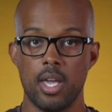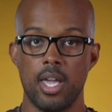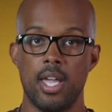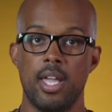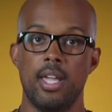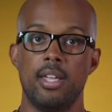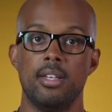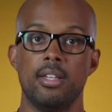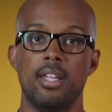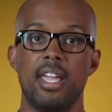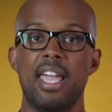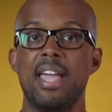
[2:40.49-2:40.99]

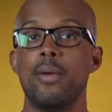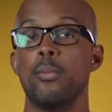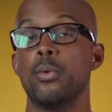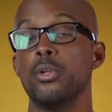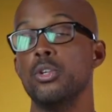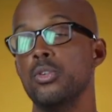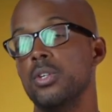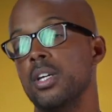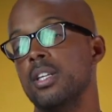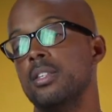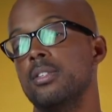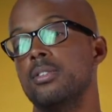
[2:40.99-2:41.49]
And
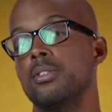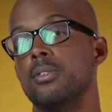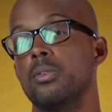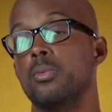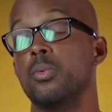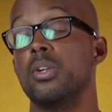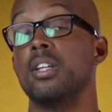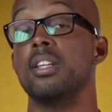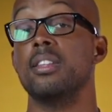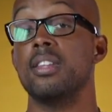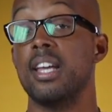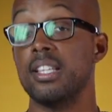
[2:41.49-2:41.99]
when you get to,
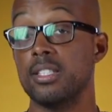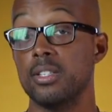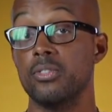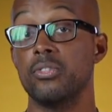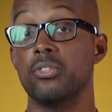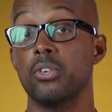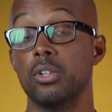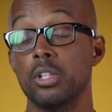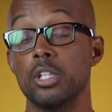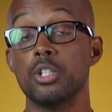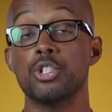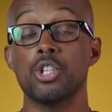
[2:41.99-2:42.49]
when, that's a
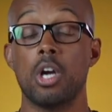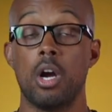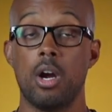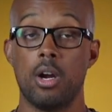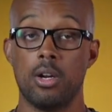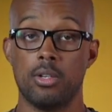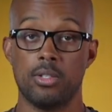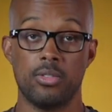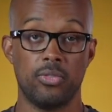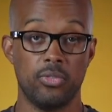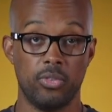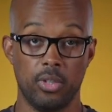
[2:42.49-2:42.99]
fully
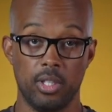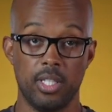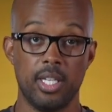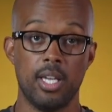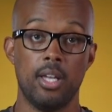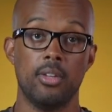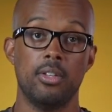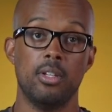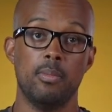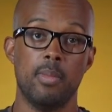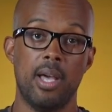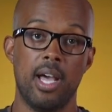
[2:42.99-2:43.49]
charged, fully
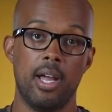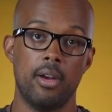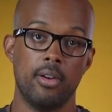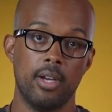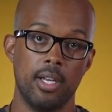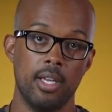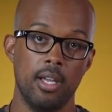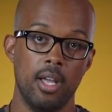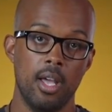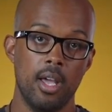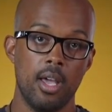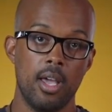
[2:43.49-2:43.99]
healthy
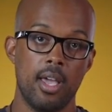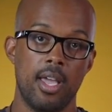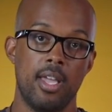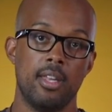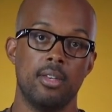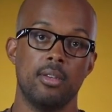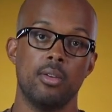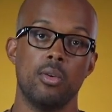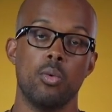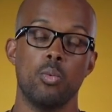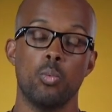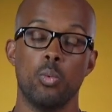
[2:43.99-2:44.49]
battery.
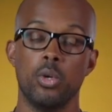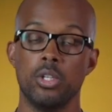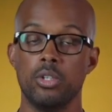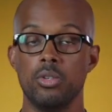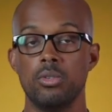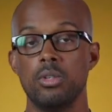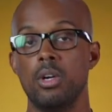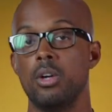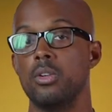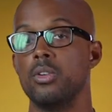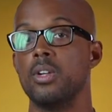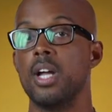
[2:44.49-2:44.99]
And when
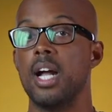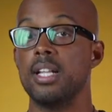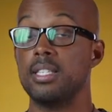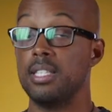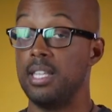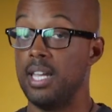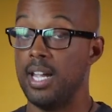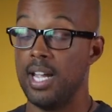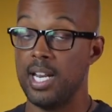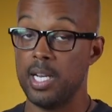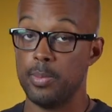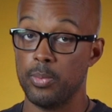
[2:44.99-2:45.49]
you know you got to
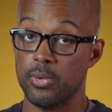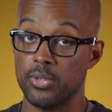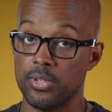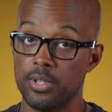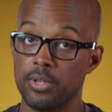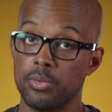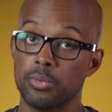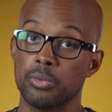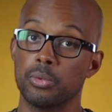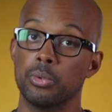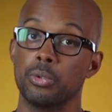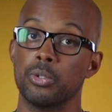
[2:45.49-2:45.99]
the
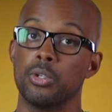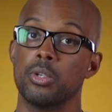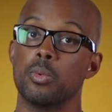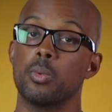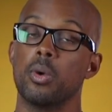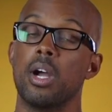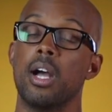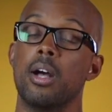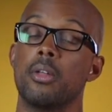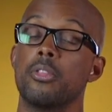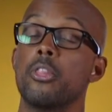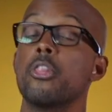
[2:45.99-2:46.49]
80% rule, you're
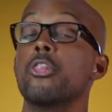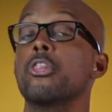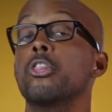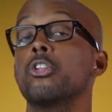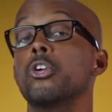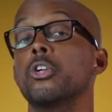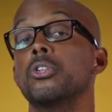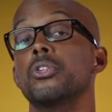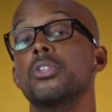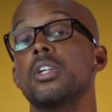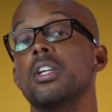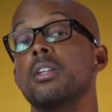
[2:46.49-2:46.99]
around
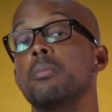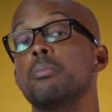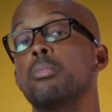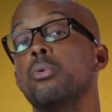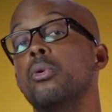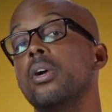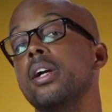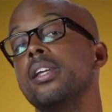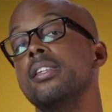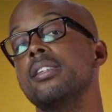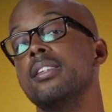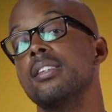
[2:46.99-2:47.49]

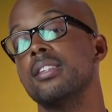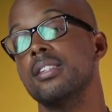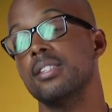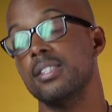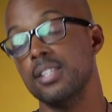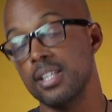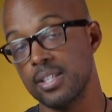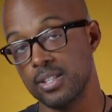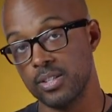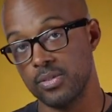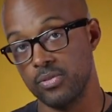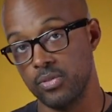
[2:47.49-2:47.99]

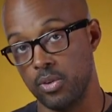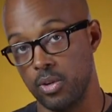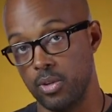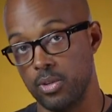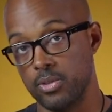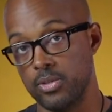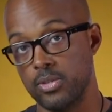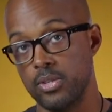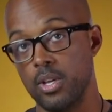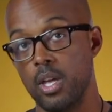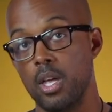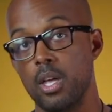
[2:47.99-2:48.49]
13.6
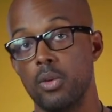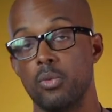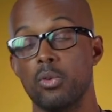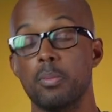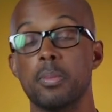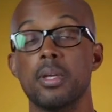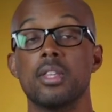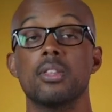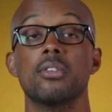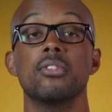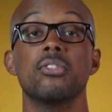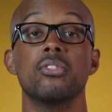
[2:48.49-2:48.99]
volts will
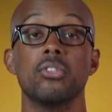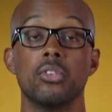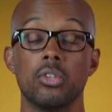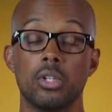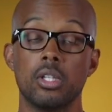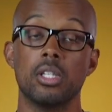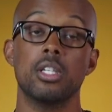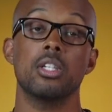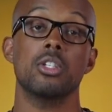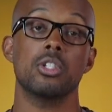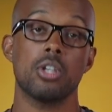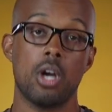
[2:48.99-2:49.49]
be the
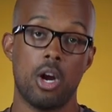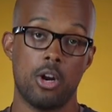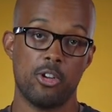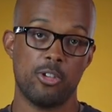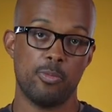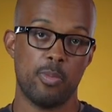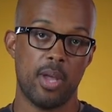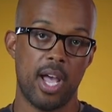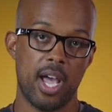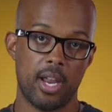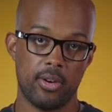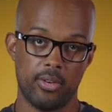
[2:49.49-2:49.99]
fully
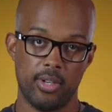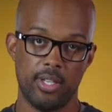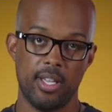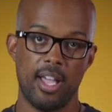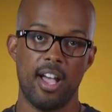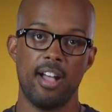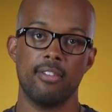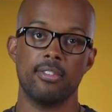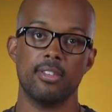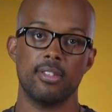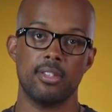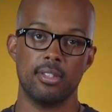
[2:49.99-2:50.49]
charged battery.
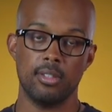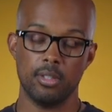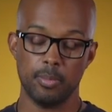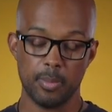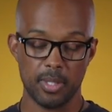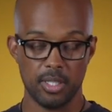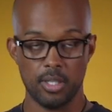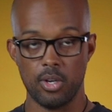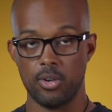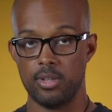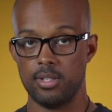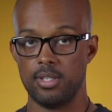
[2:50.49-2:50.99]
Obviously you'll
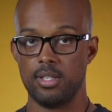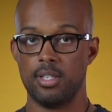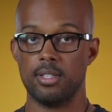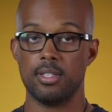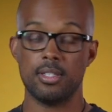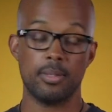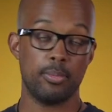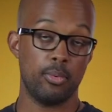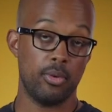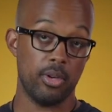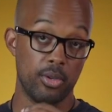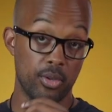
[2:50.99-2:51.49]
be noticing at
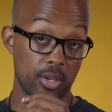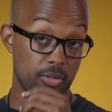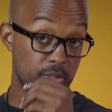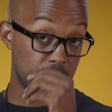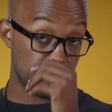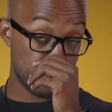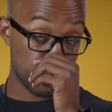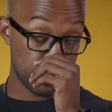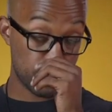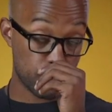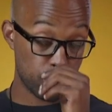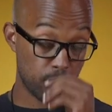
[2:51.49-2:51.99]
this point you have
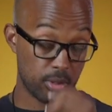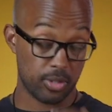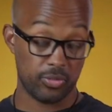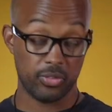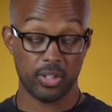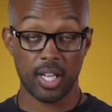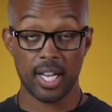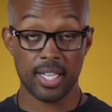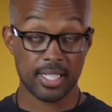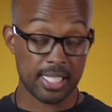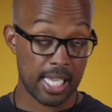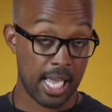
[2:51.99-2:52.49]
a shorter
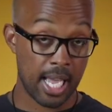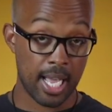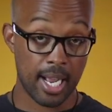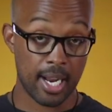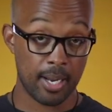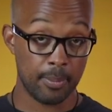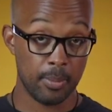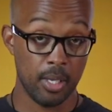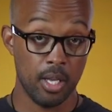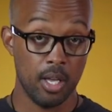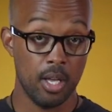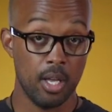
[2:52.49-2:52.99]
flight
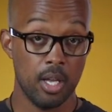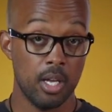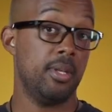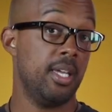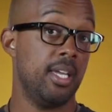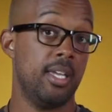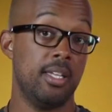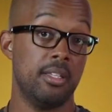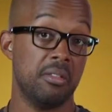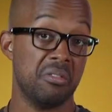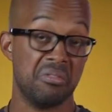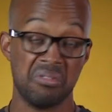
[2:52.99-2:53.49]
time
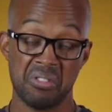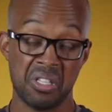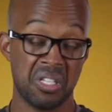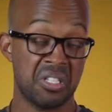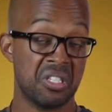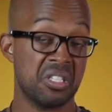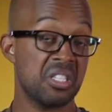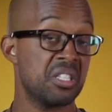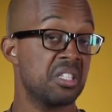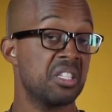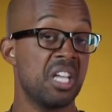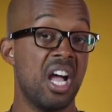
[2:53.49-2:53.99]
and
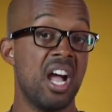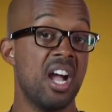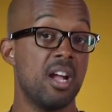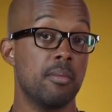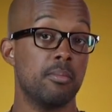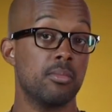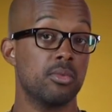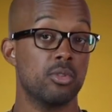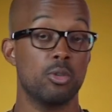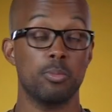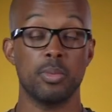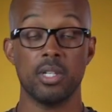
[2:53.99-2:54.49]
this is the
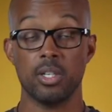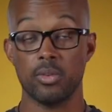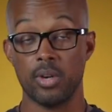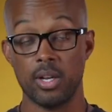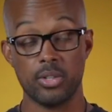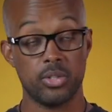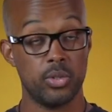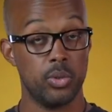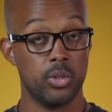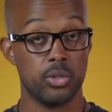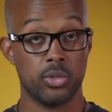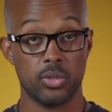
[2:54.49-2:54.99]
time. You'll be
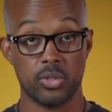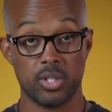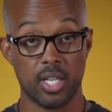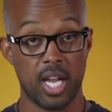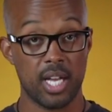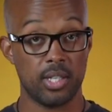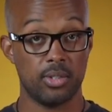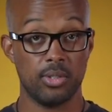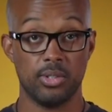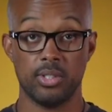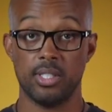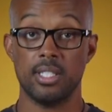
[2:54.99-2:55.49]
around 200
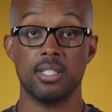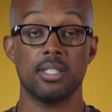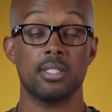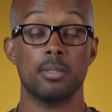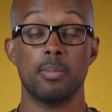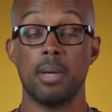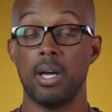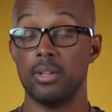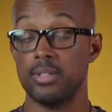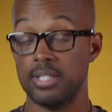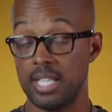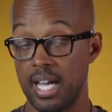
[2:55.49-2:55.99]
cycles. It is
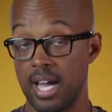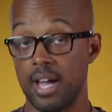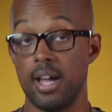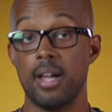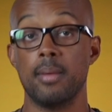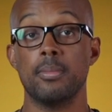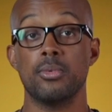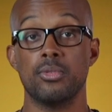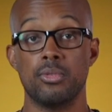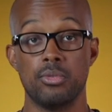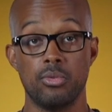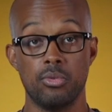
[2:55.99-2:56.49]
about
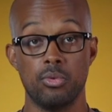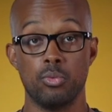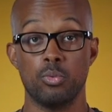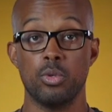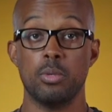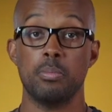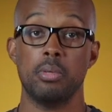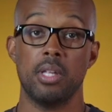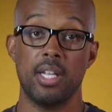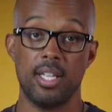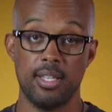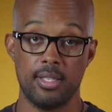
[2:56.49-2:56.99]
time to
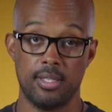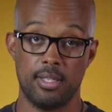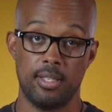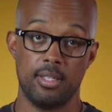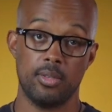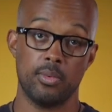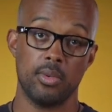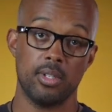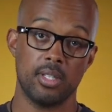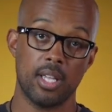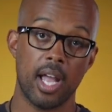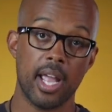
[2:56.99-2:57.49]
replace
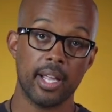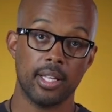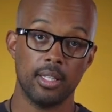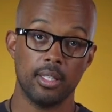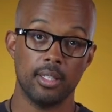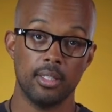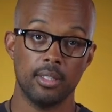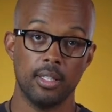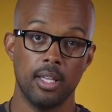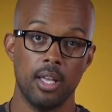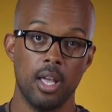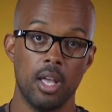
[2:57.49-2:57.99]
this and
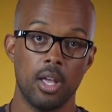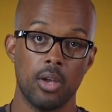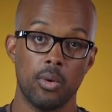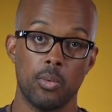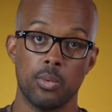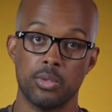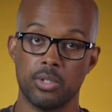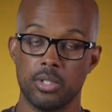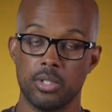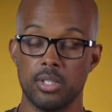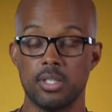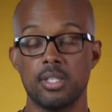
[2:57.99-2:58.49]
recycle it.
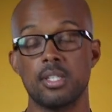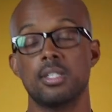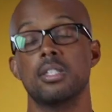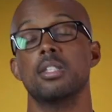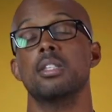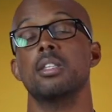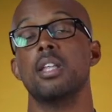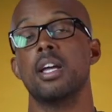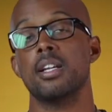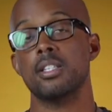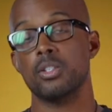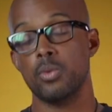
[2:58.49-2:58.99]
Which leads us to
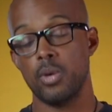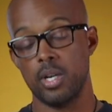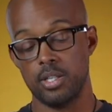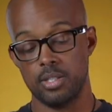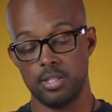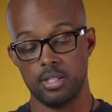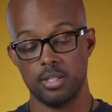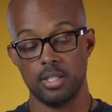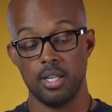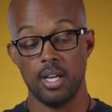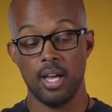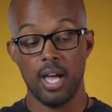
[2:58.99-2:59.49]
the next
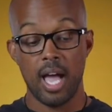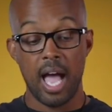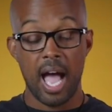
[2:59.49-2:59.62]
question.